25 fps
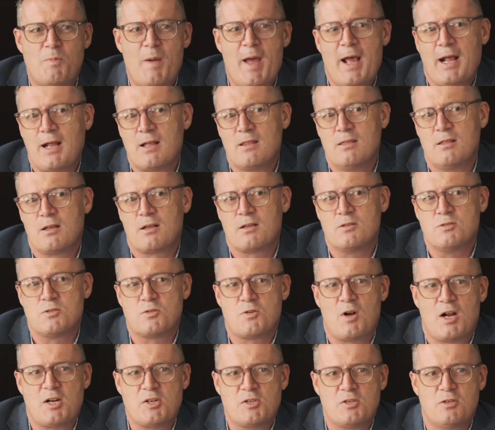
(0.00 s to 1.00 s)
back in the
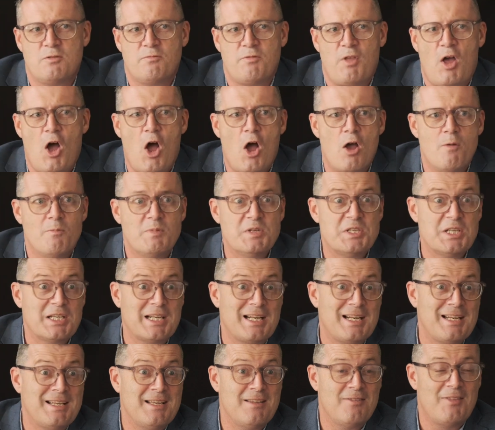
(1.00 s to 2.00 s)
construction of the home,
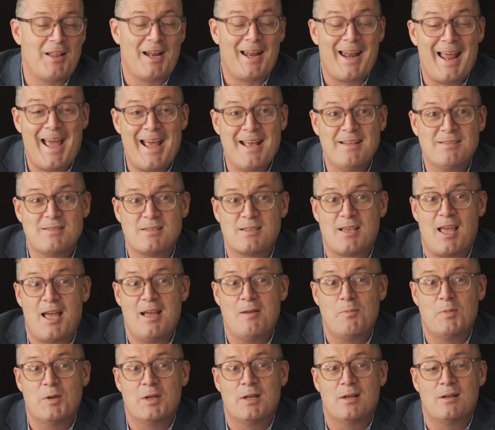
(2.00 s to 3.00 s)
particularly in the
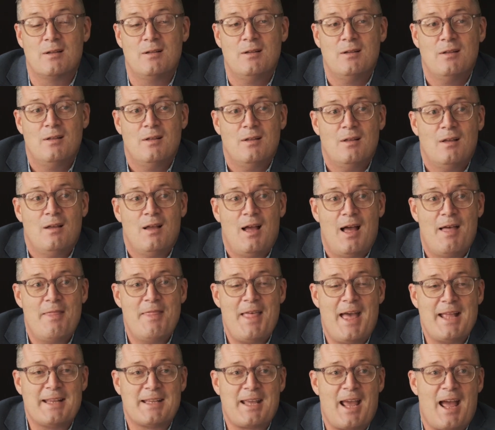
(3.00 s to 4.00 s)
landscaping.
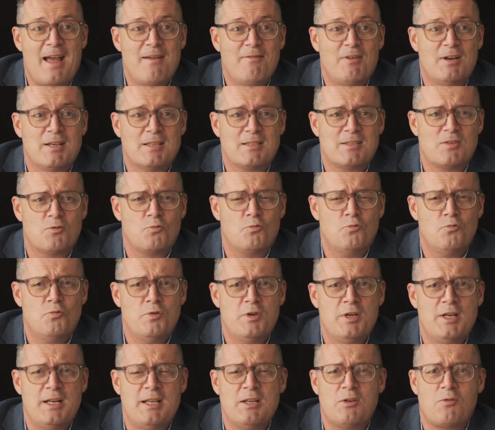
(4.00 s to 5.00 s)
And that gave us a
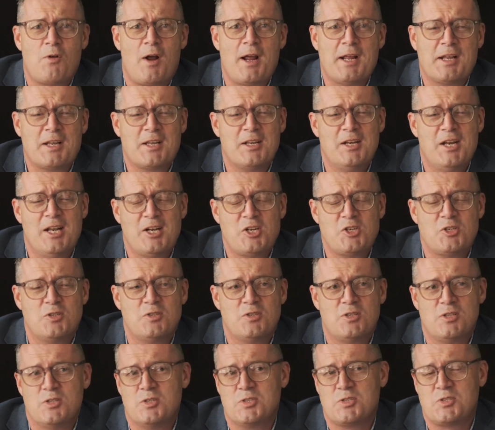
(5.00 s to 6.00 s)
really great
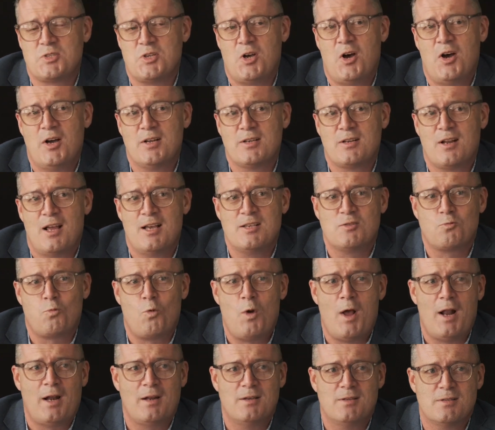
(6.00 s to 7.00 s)
connection to the site, as
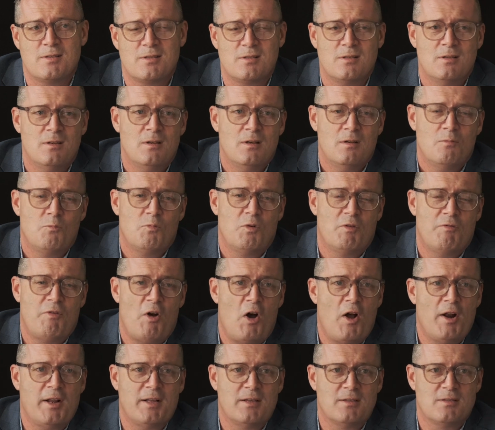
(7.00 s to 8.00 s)
well as
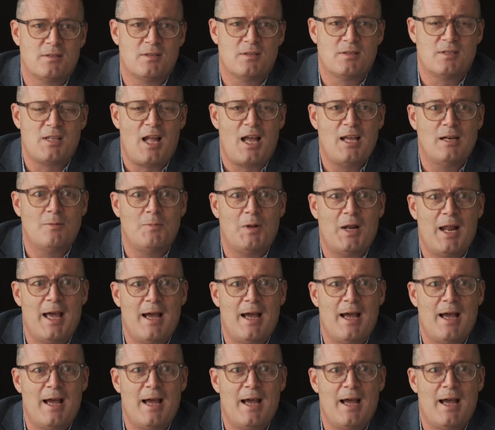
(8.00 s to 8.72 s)
providing a sustainable